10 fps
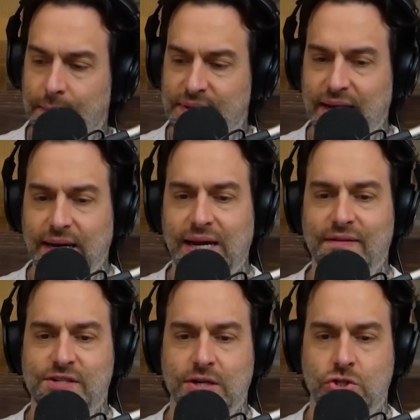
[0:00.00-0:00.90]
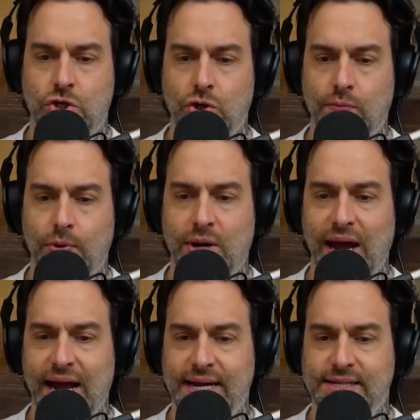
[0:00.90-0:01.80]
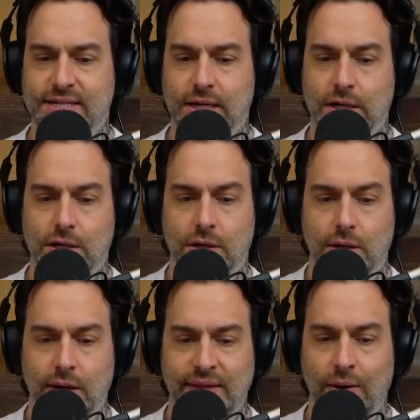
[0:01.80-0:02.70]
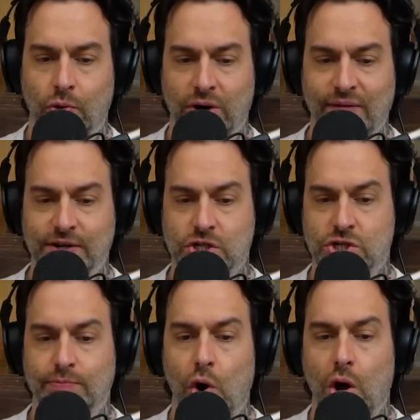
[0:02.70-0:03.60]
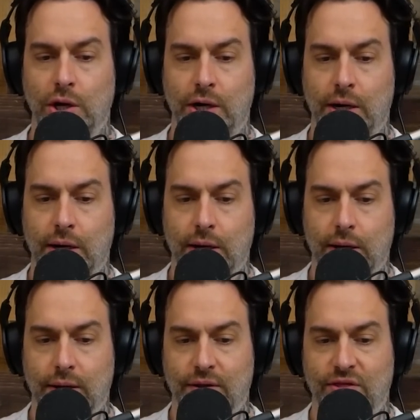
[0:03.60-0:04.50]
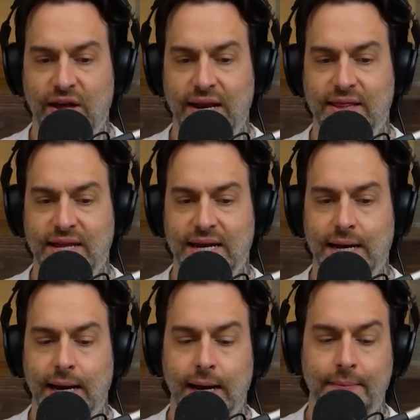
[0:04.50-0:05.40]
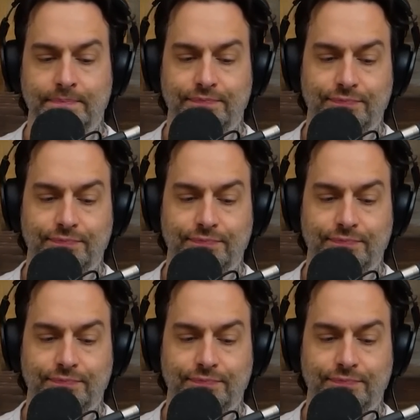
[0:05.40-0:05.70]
But then he gives us 2 bouquets that were even smaller than the